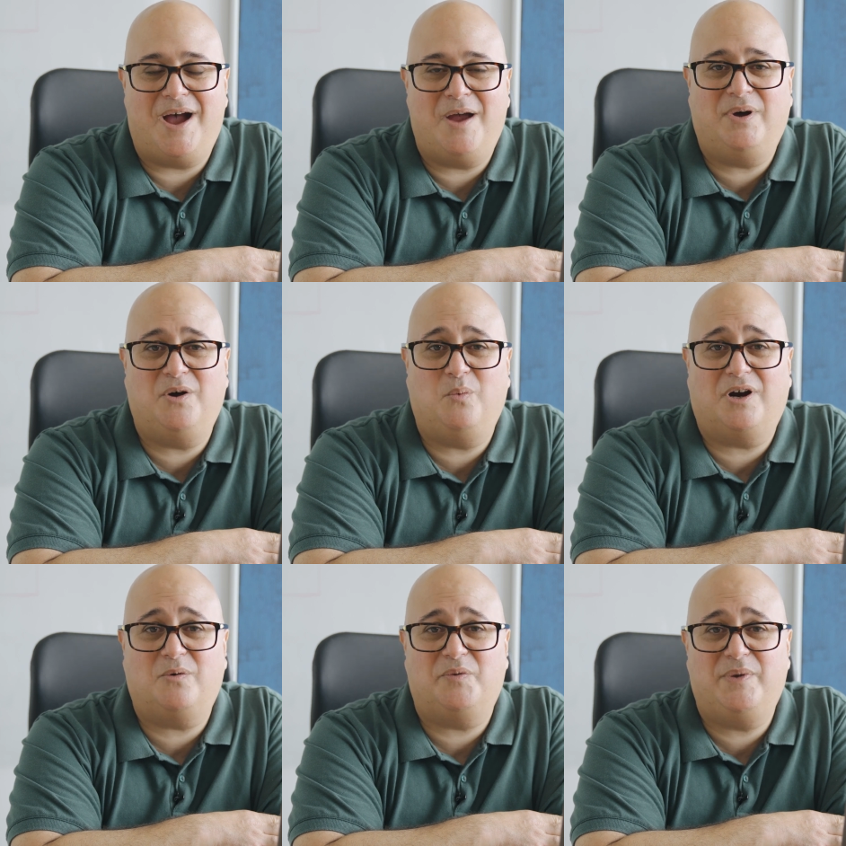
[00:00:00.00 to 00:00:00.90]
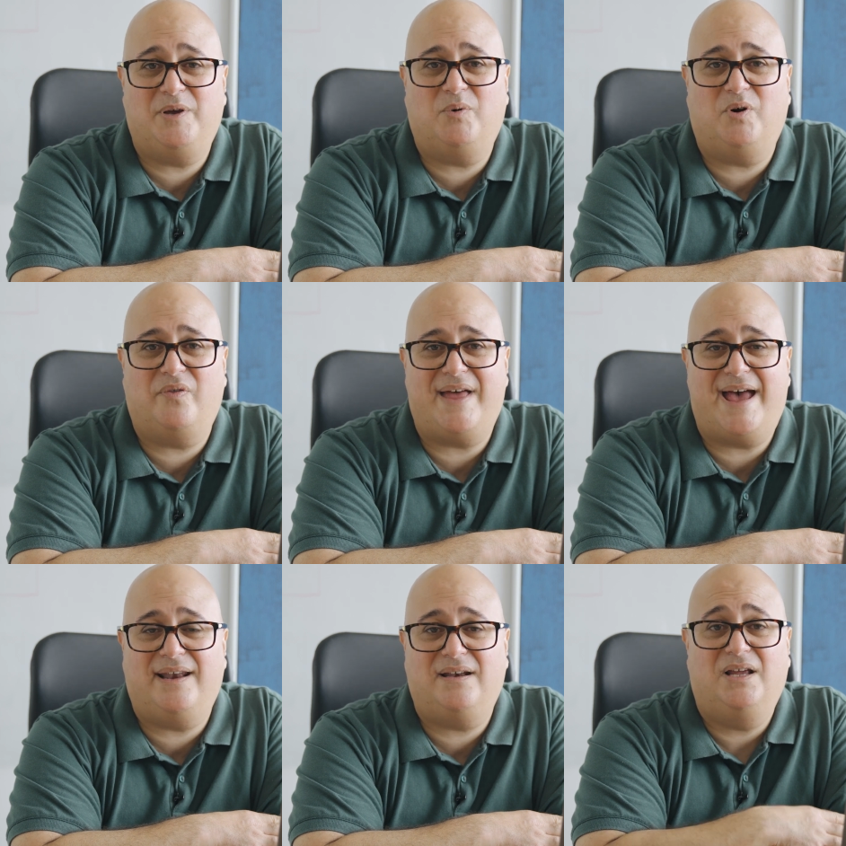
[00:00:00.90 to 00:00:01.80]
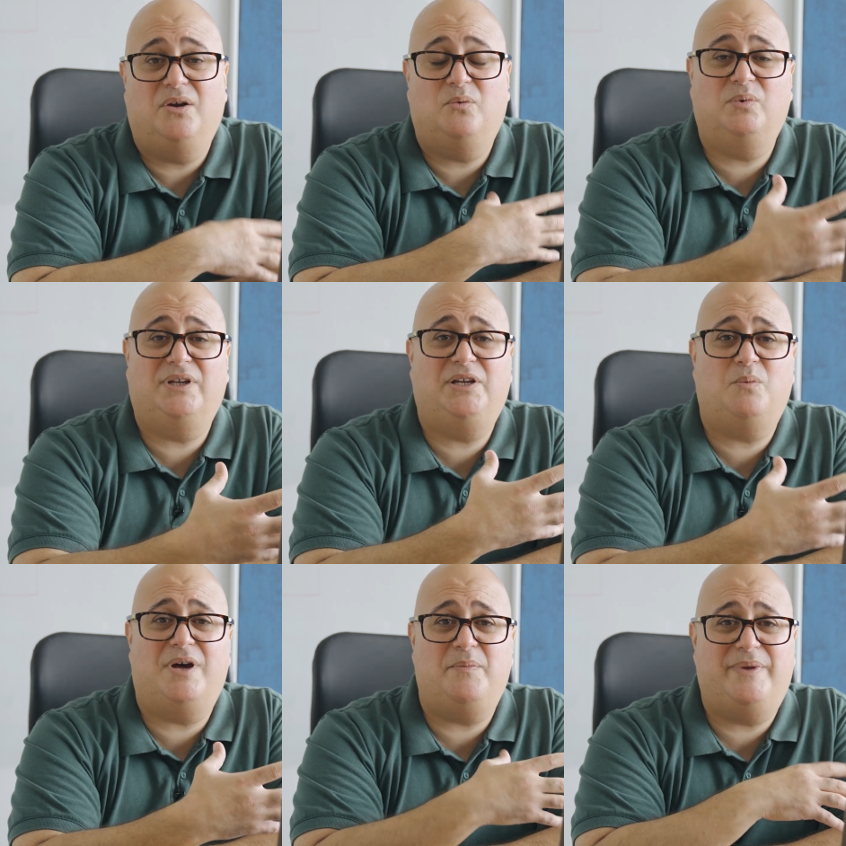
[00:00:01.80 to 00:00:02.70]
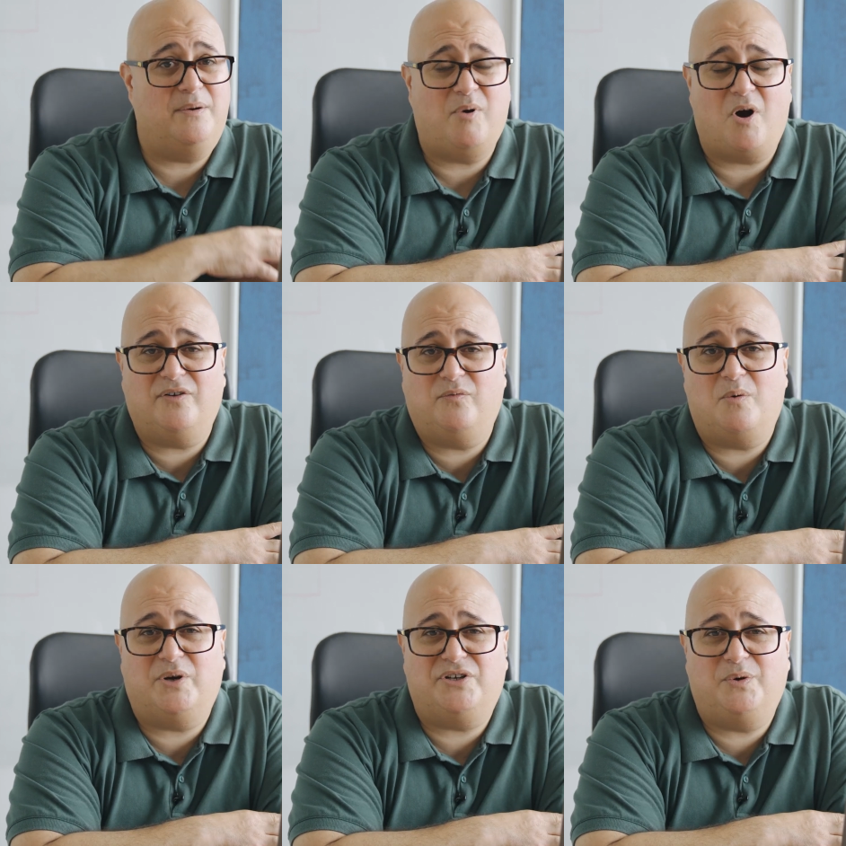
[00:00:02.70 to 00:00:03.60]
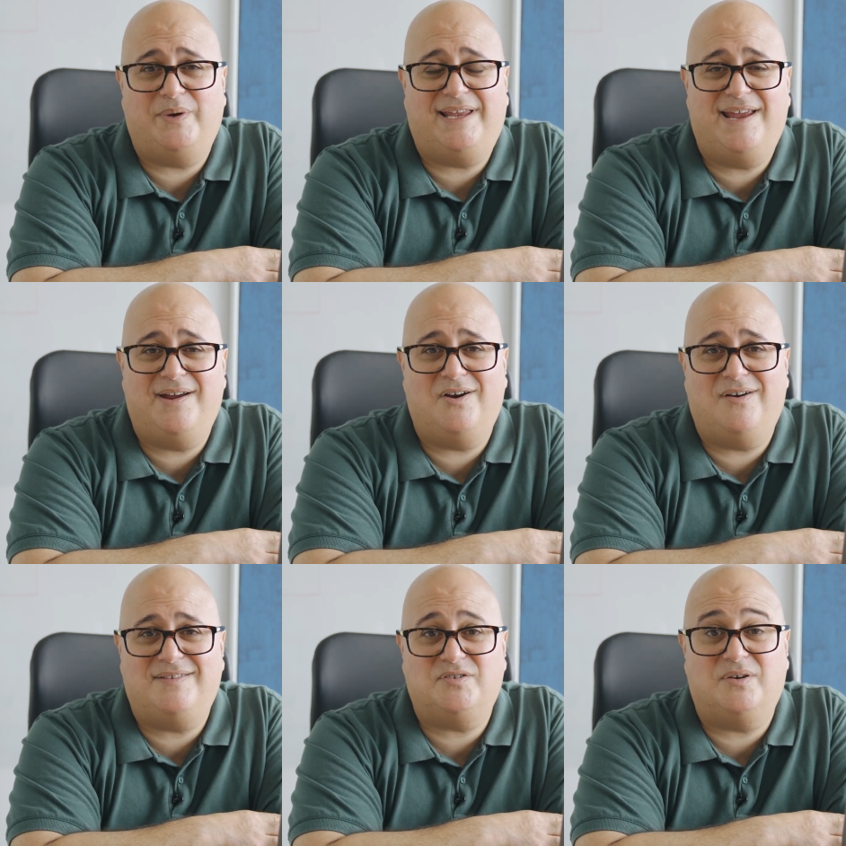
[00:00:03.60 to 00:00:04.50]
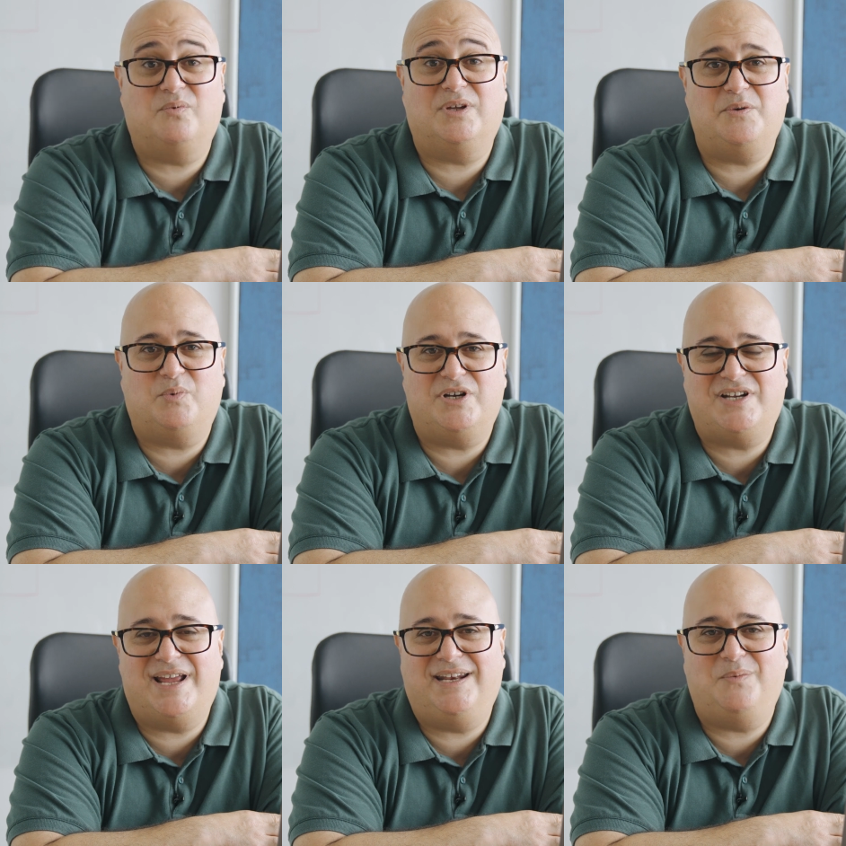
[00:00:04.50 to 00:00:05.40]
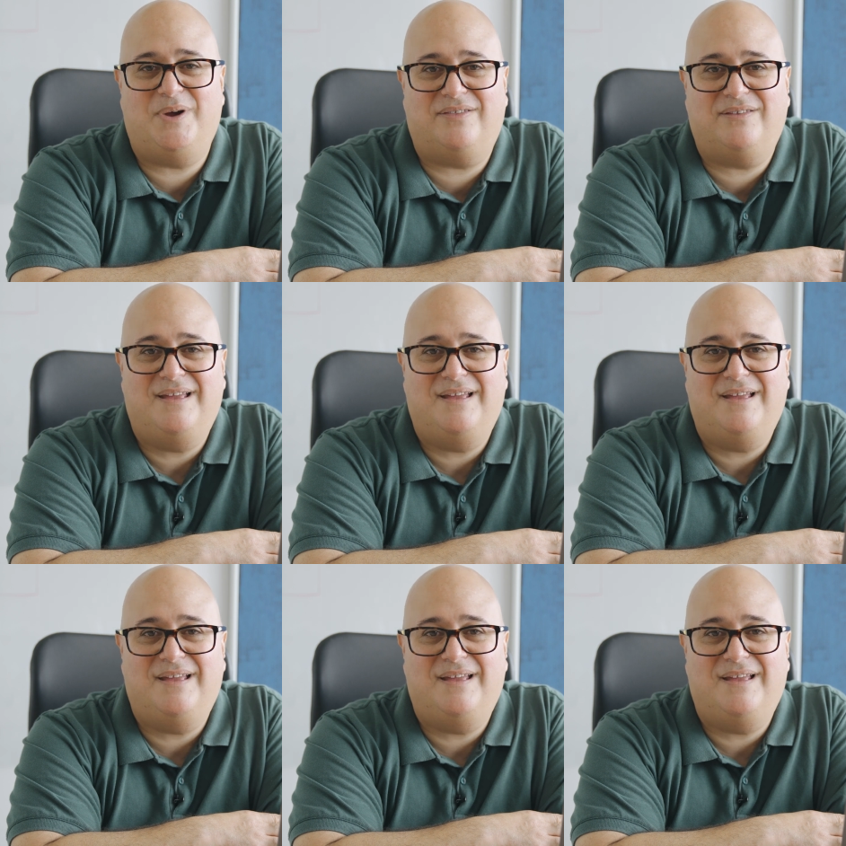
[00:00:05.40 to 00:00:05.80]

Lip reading: I want to work with people that really want to be a part of what we're doing here, and so I've really appreciated with